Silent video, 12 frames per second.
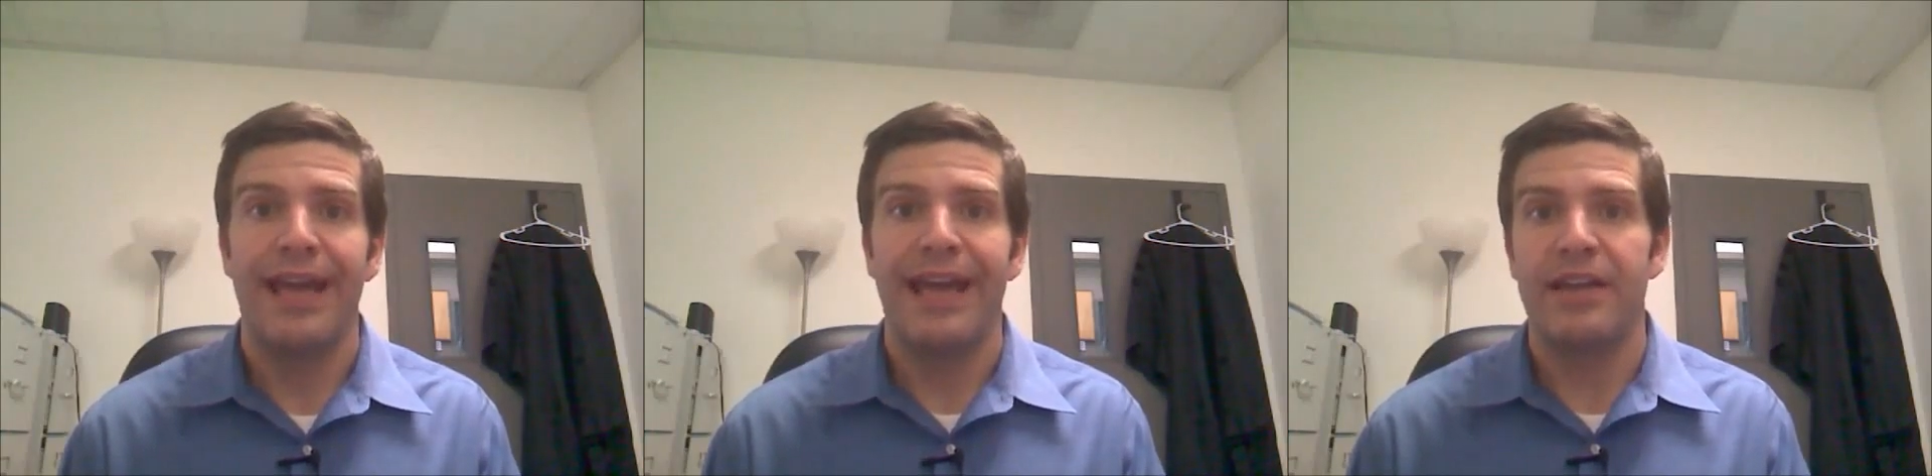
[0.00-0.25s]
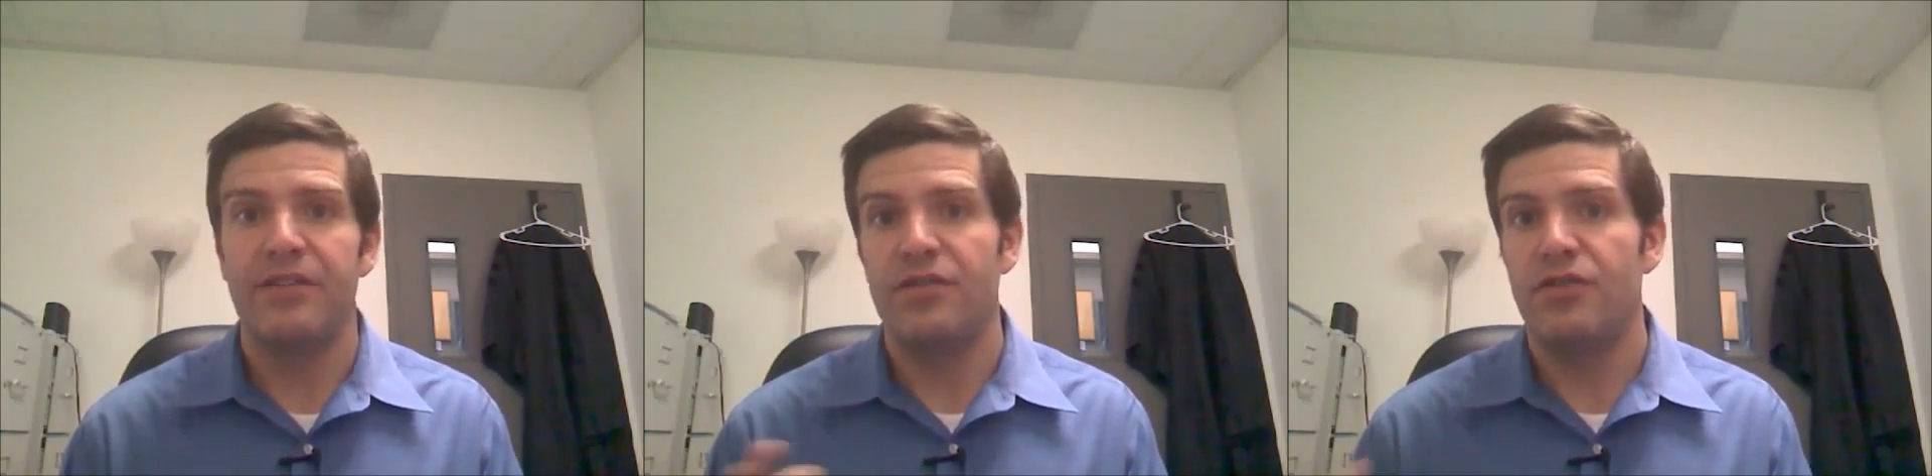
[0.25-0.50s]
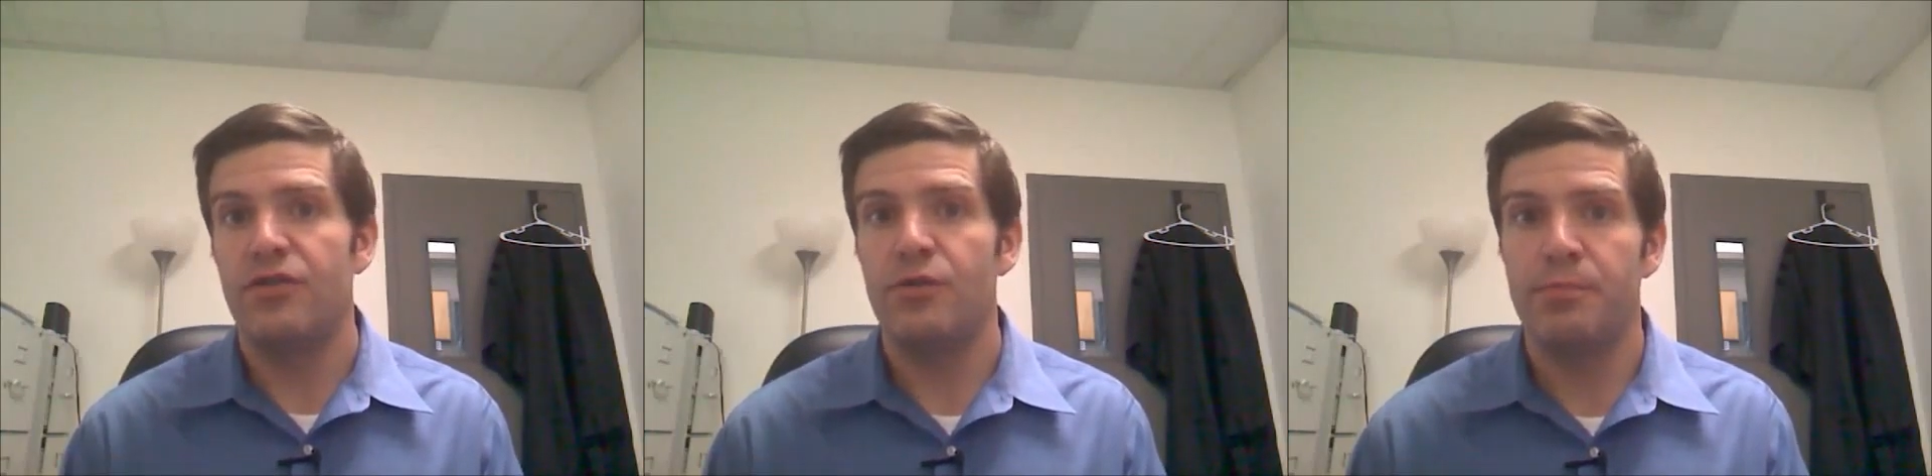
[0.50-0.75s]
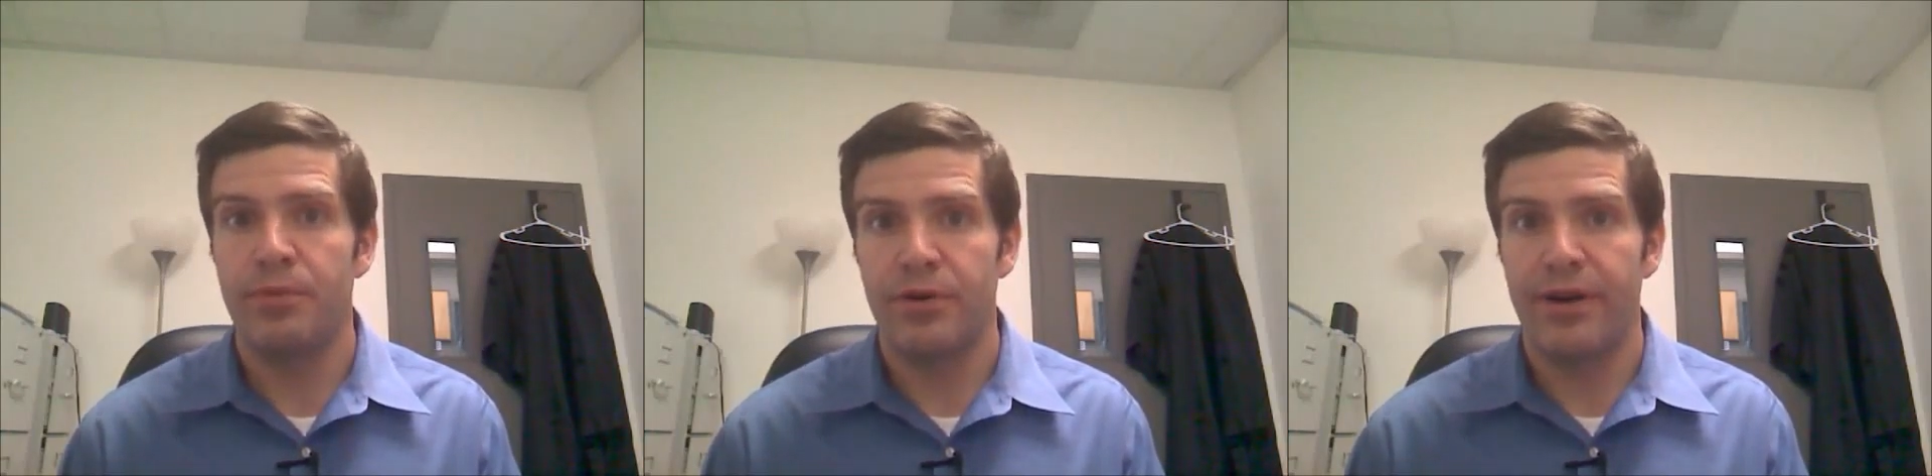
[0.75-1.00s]
and
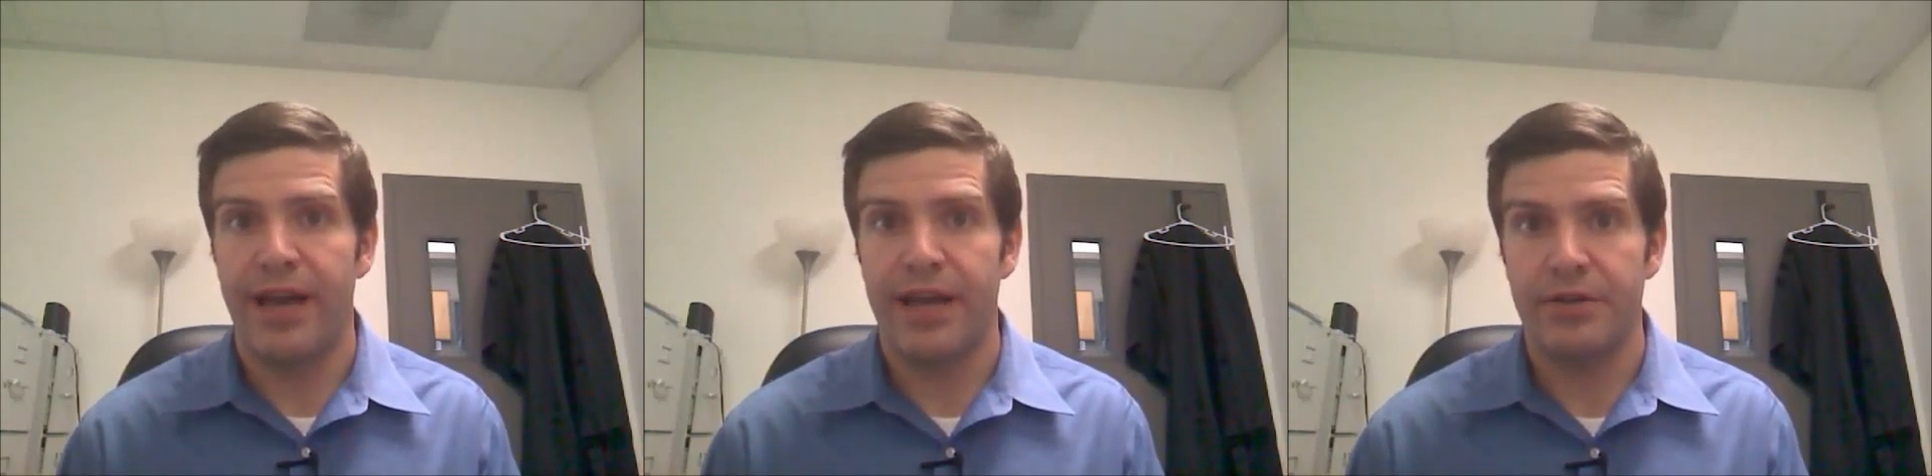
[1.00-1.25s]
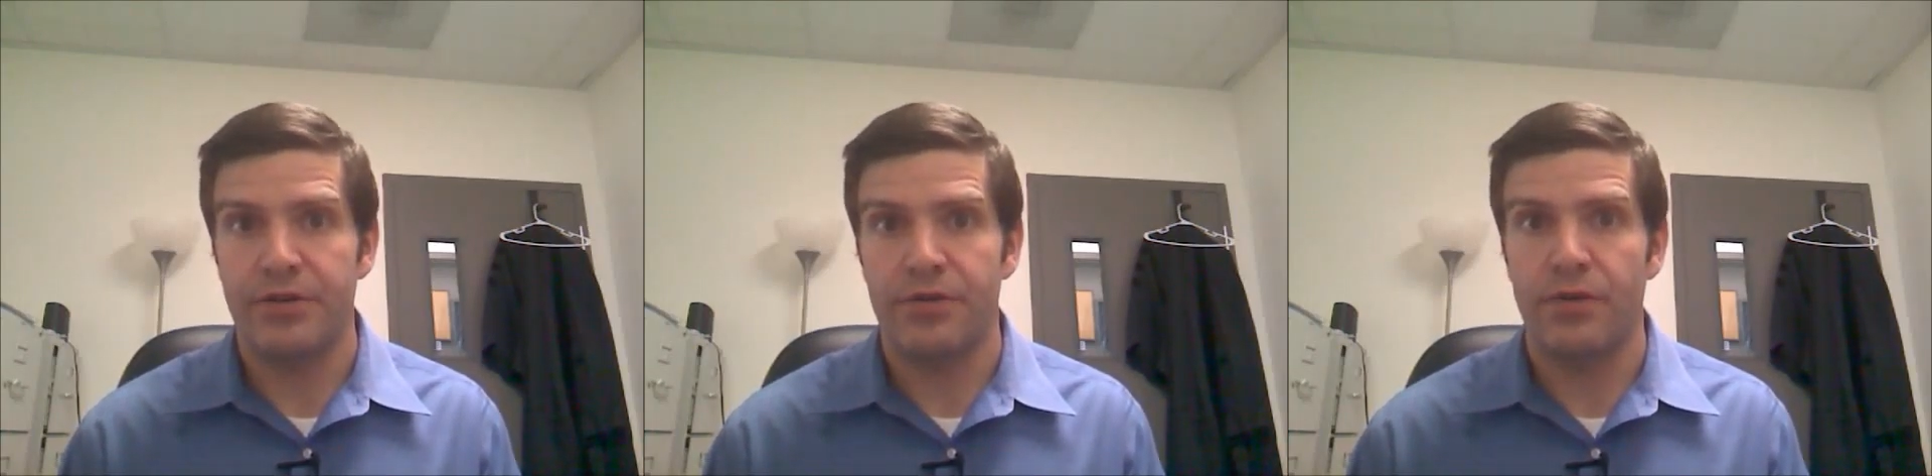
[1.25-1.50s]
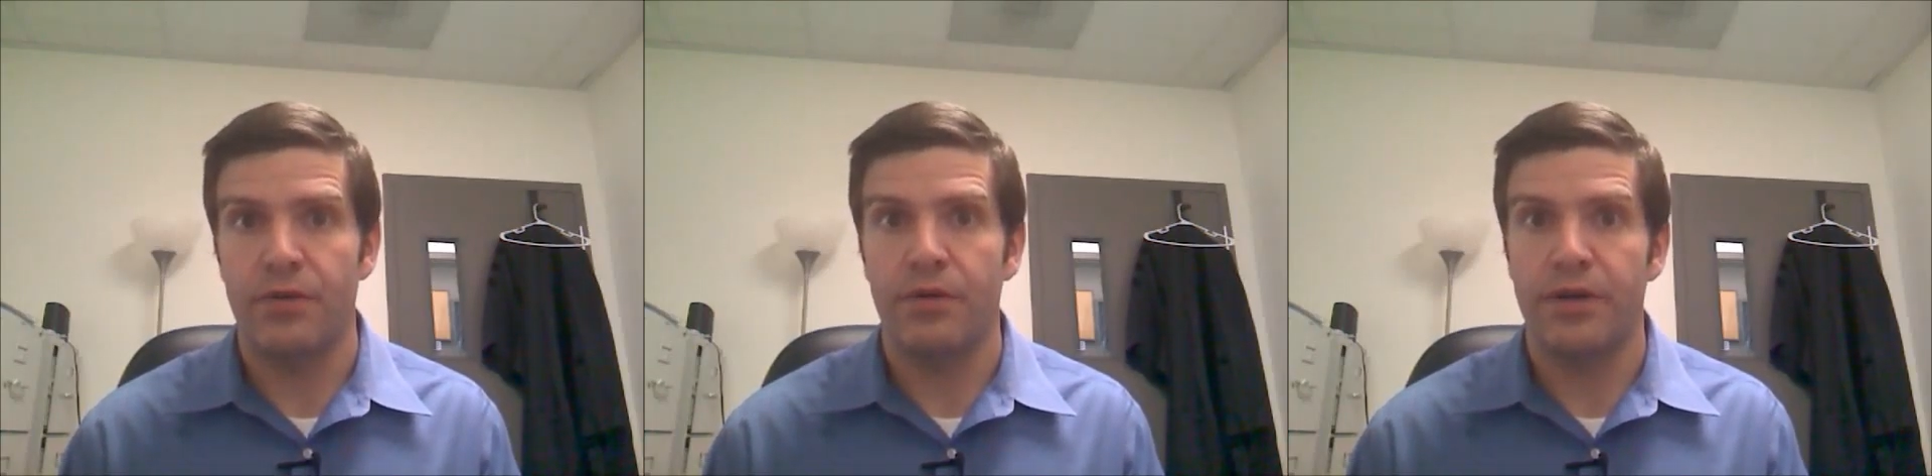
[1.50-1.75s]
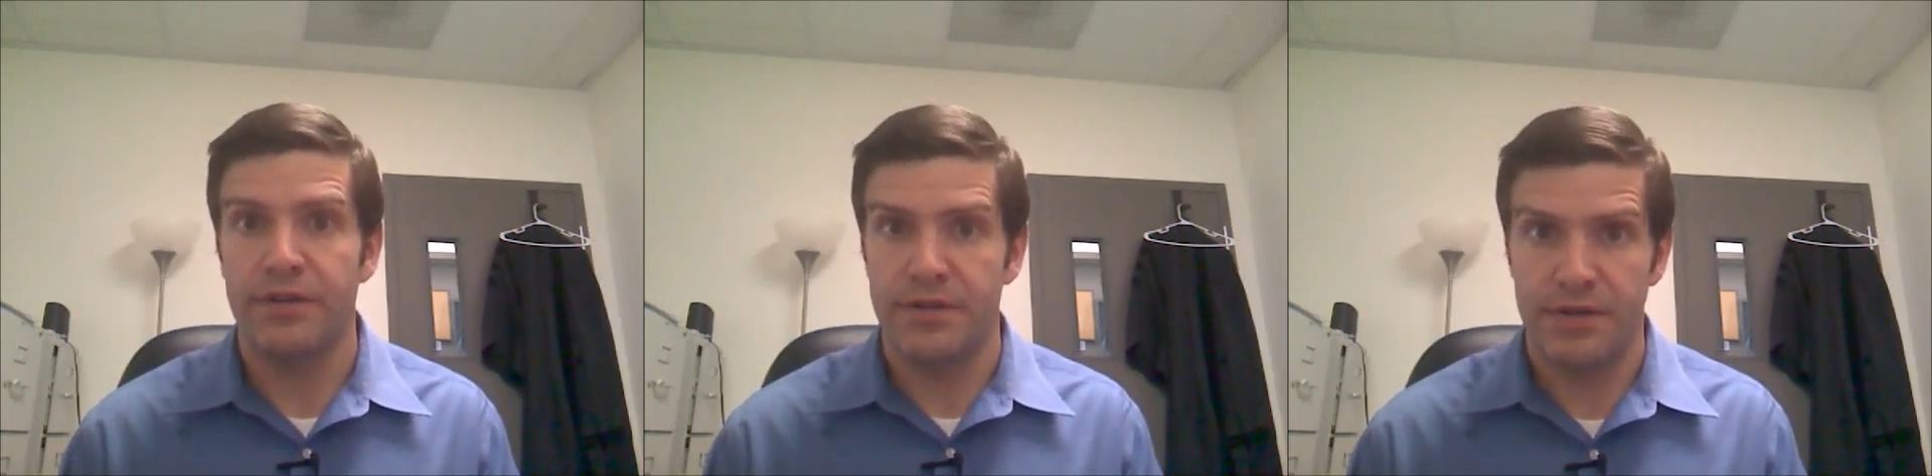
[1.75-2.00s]
supernatural
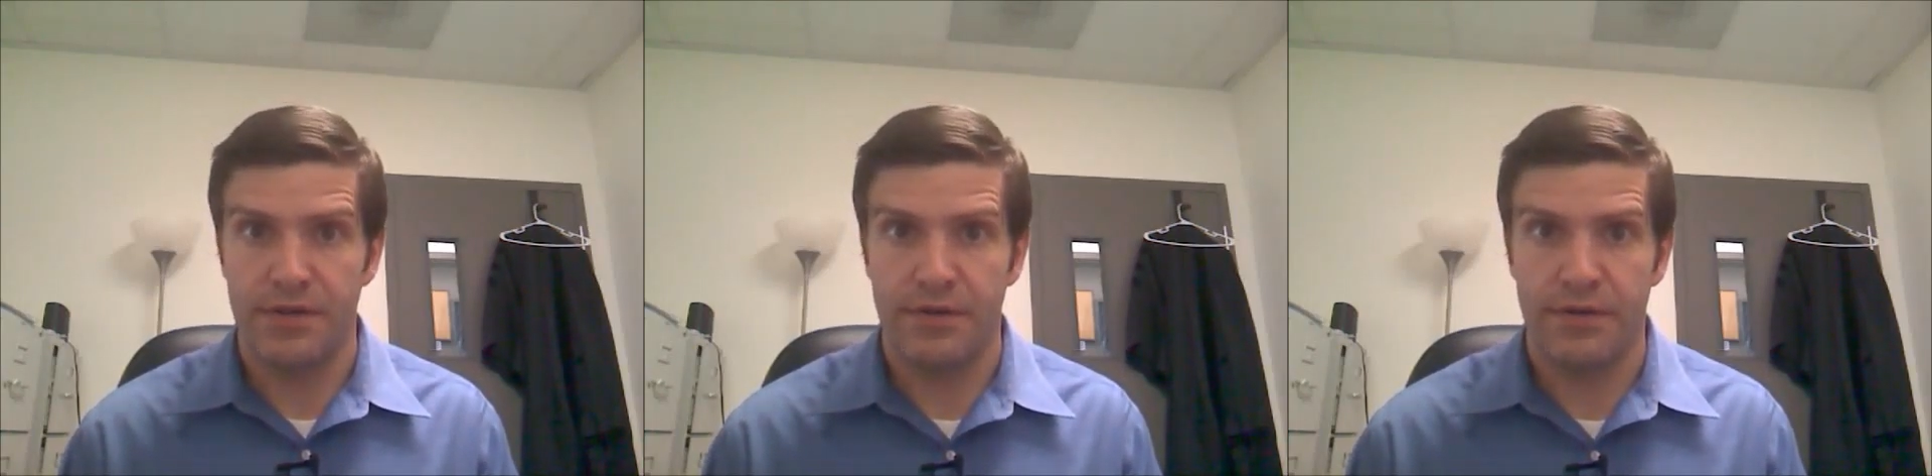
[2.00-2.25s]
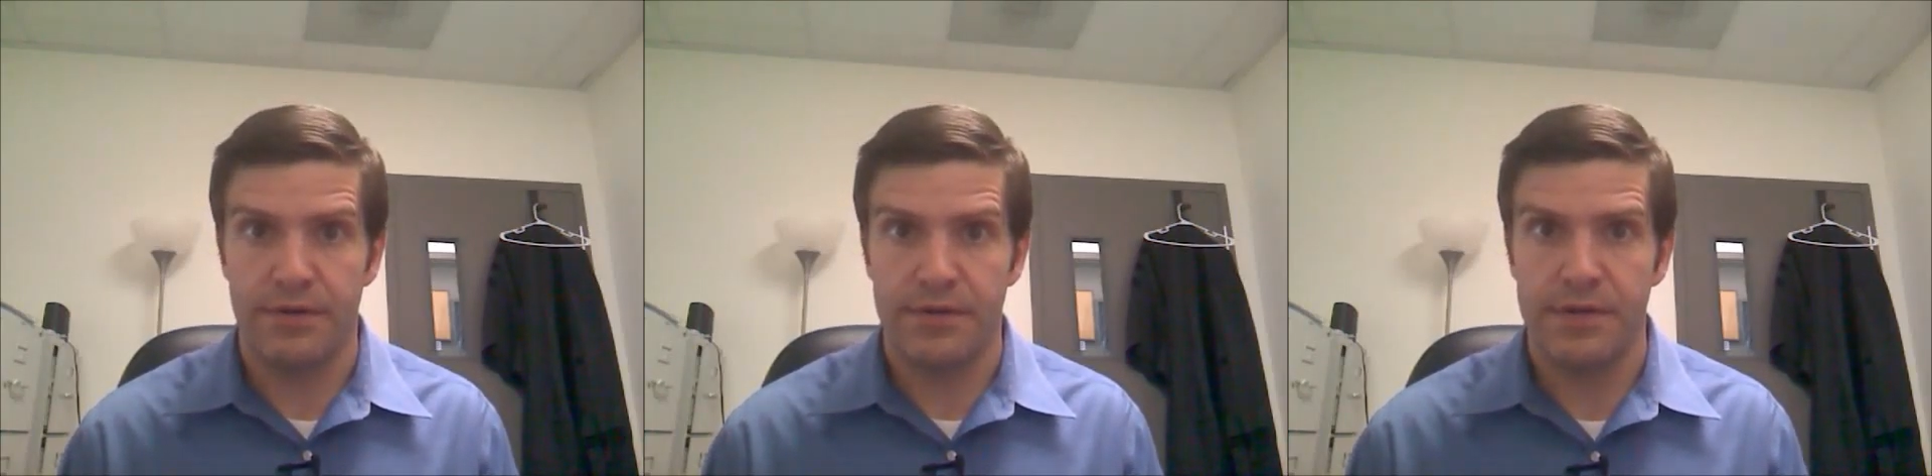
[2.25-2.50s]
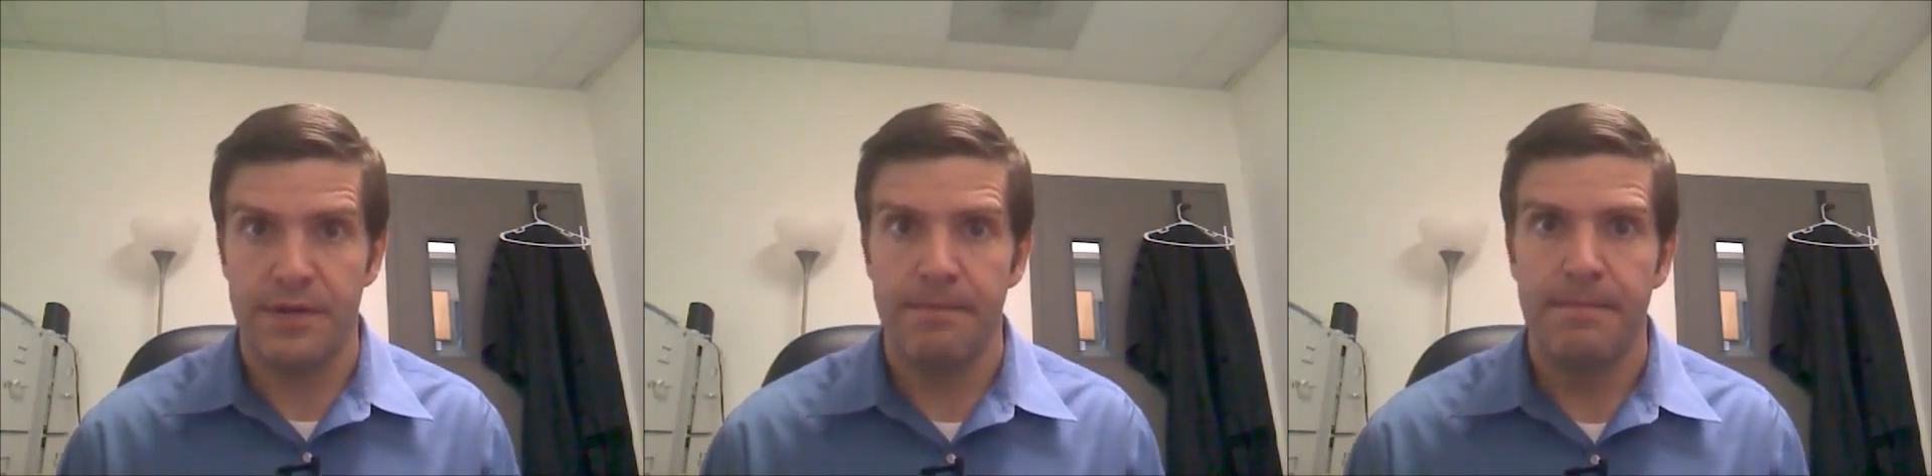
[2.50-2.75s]
concerns.